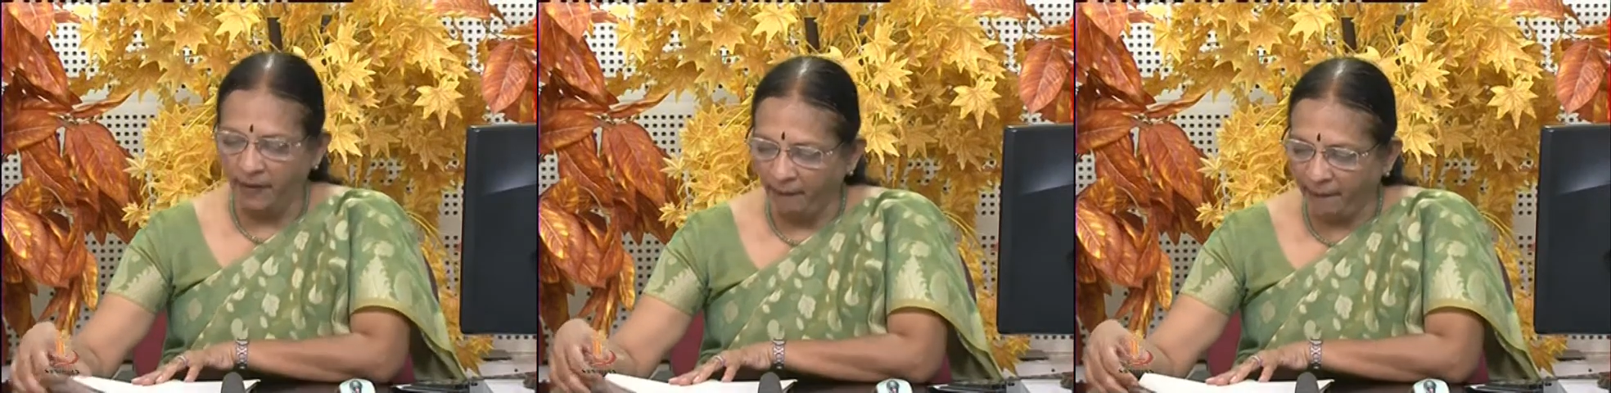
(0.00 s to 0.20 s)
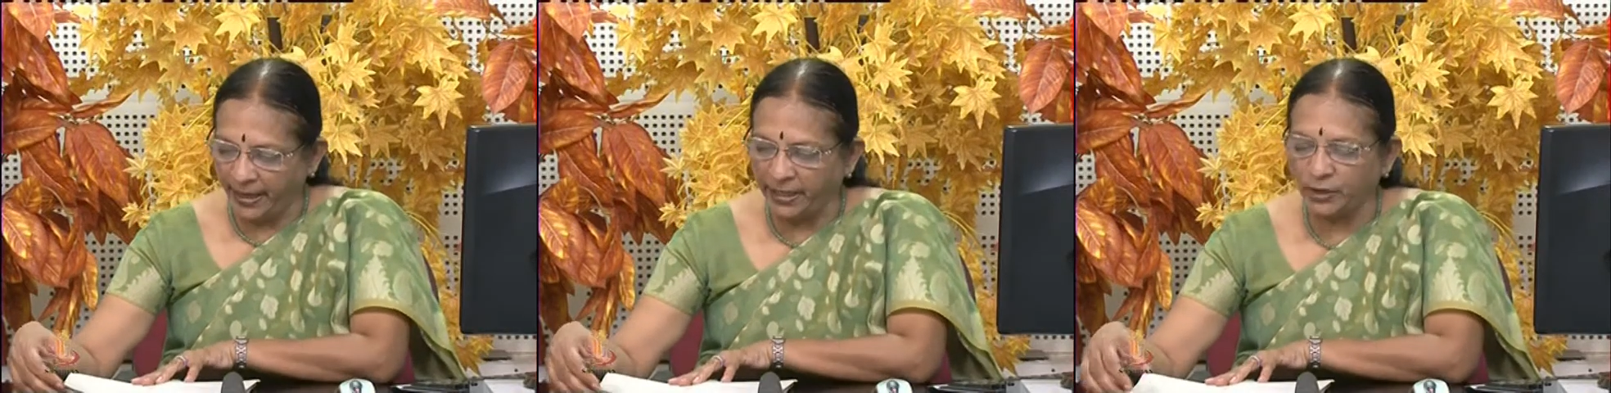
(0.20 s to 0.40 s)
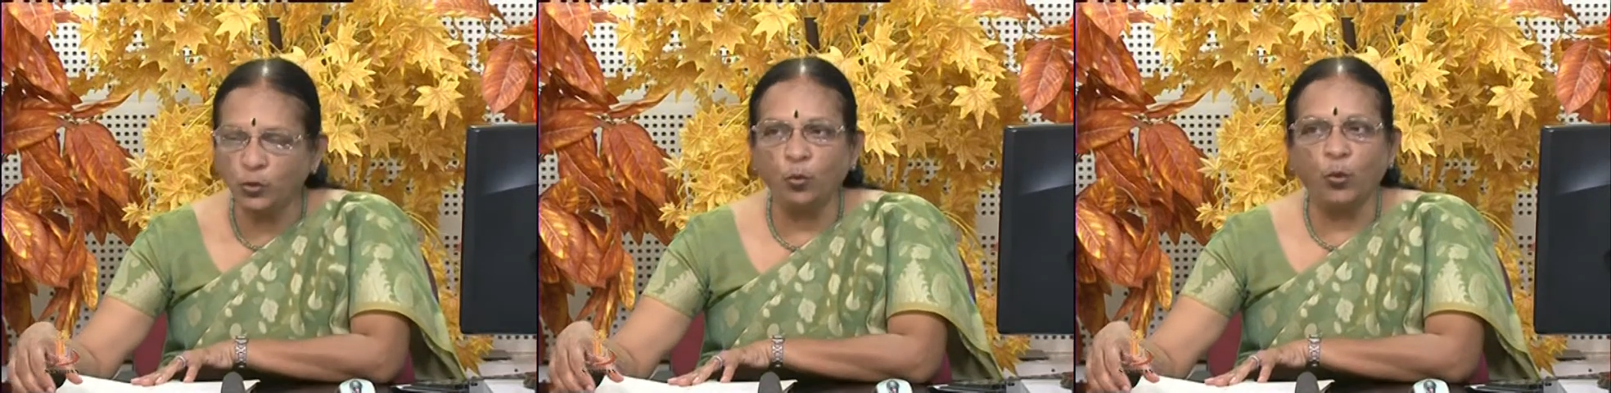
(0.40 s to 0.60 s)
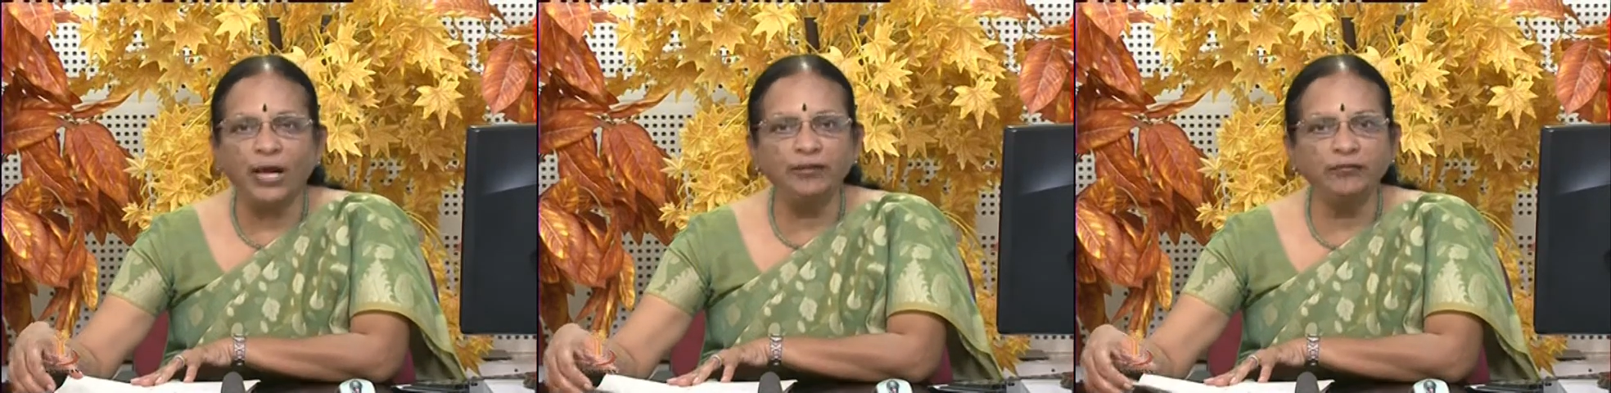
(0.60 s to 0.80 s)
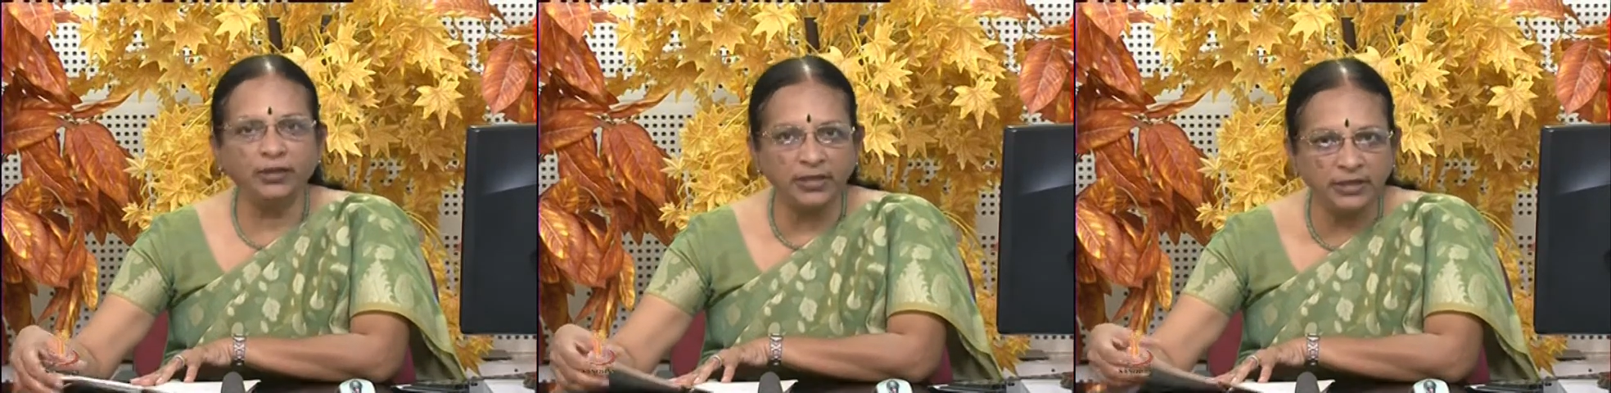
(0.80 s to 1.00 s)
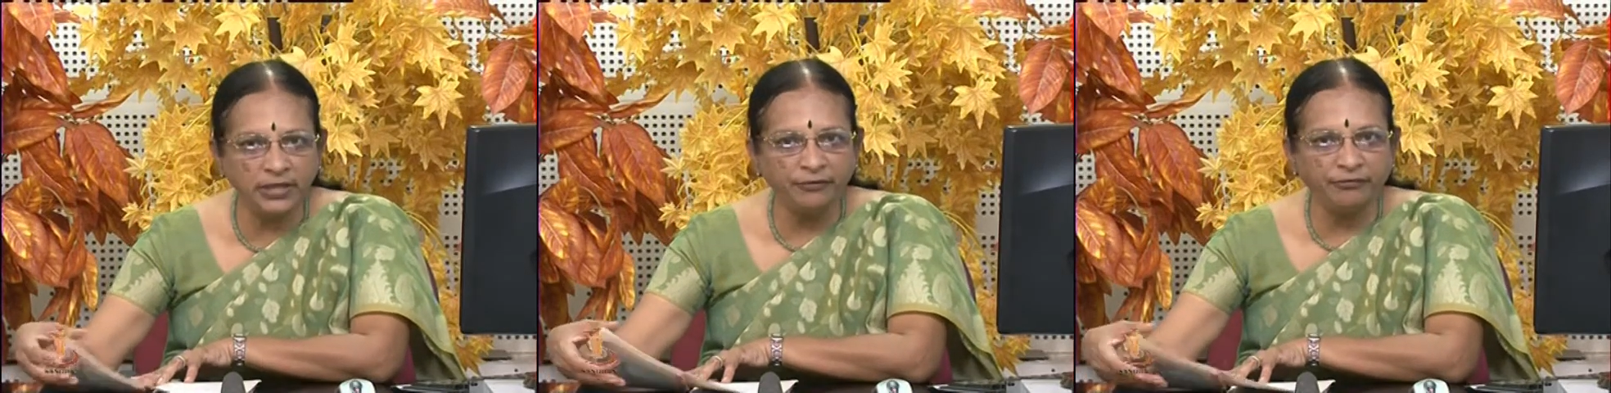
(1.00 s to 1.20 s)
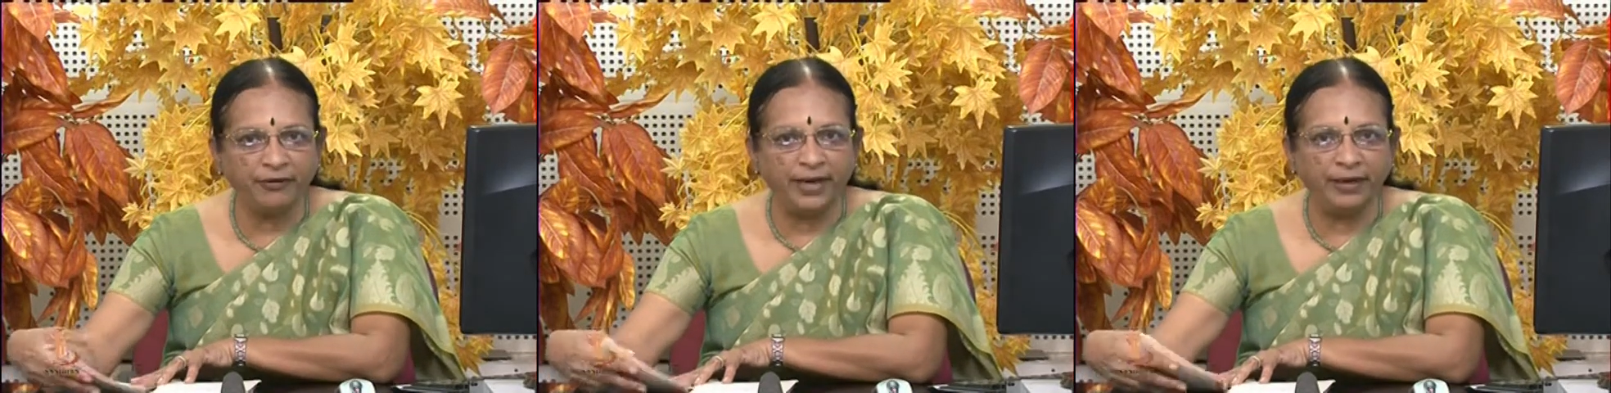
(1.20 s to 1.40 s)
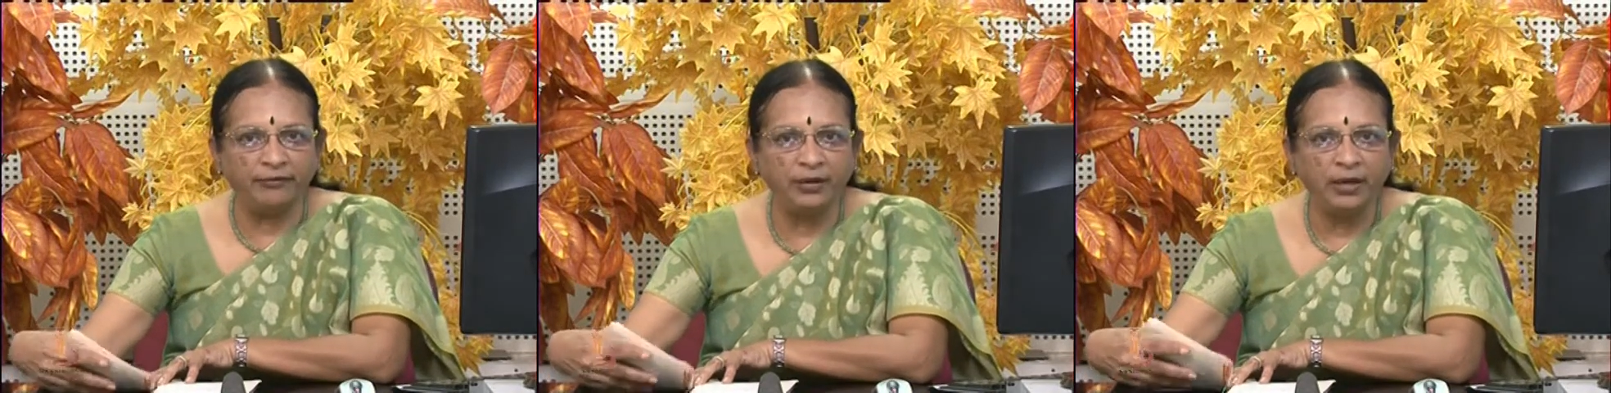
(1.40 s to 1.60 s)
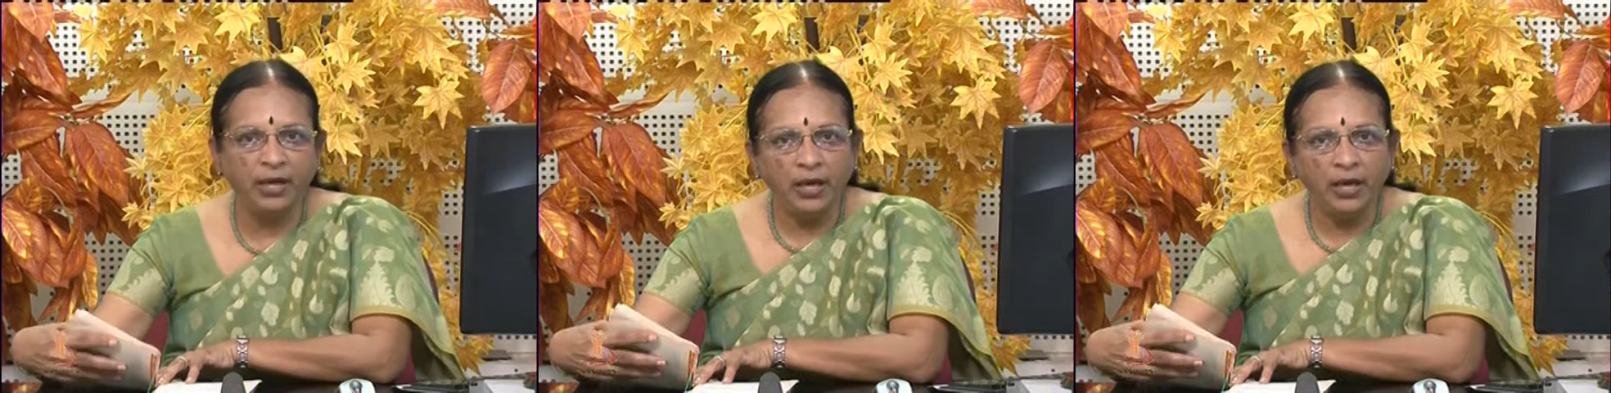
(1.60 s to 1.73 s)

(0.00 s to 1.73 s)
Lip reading: page 135.